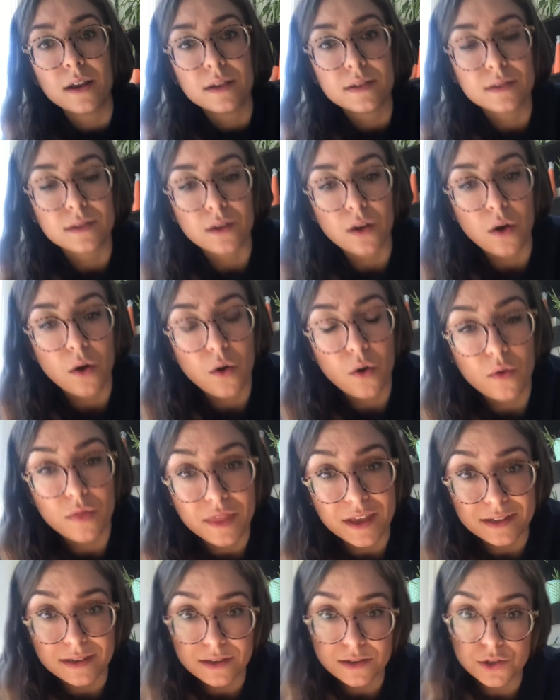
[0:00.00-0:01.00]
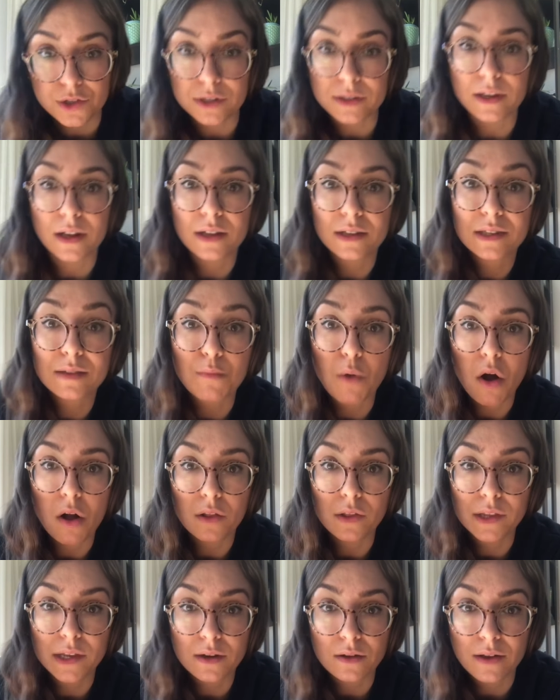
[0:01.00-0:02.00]
So this is just a
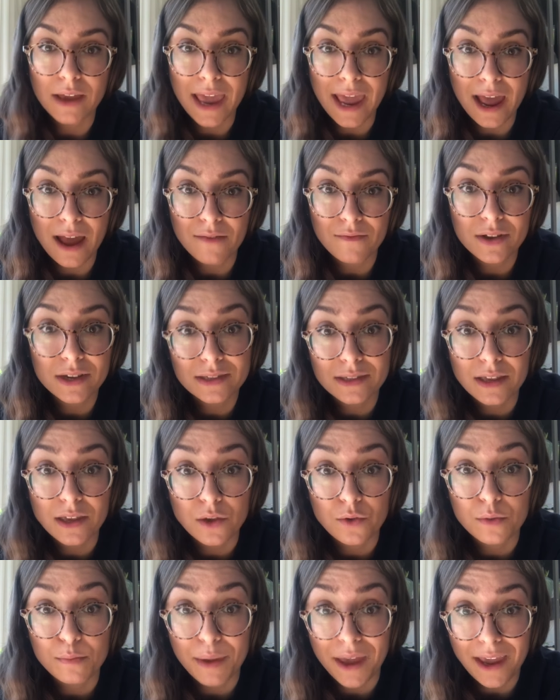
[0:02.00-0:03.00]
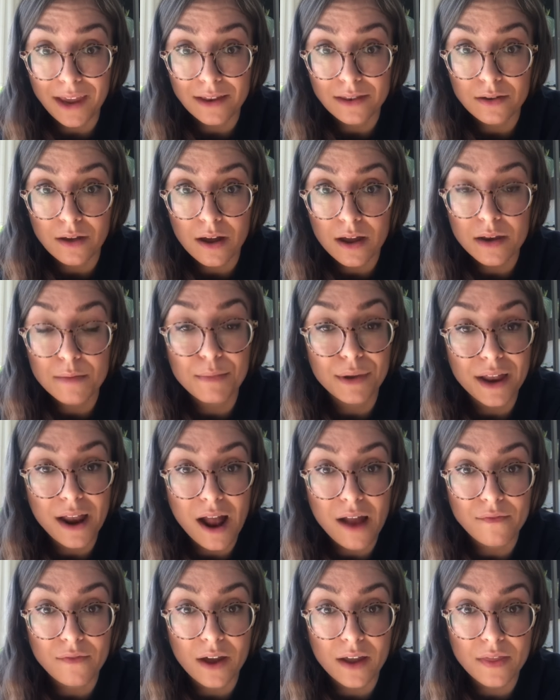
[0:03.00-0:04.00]
small little canvas that you would paint on, but
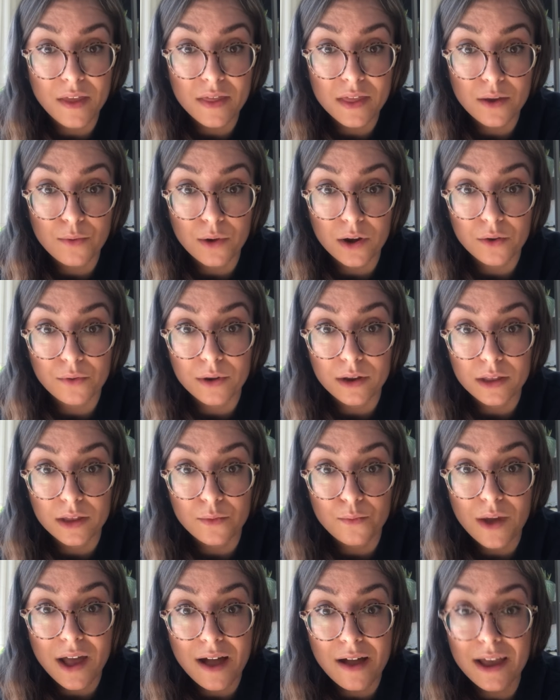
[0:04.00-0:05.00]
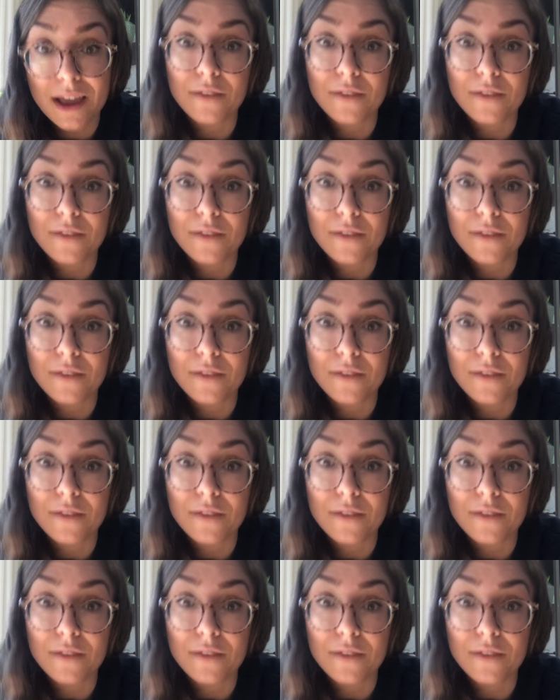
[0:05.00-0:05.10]
I find that they work really well.